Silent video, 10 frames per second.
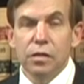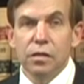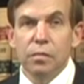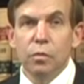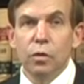
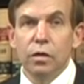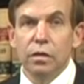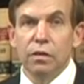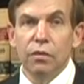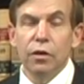support
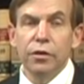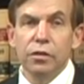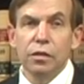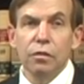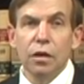of
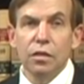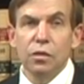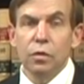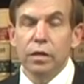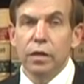lawyers across
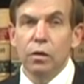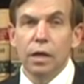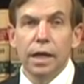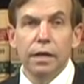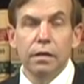North
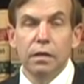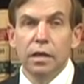Carolina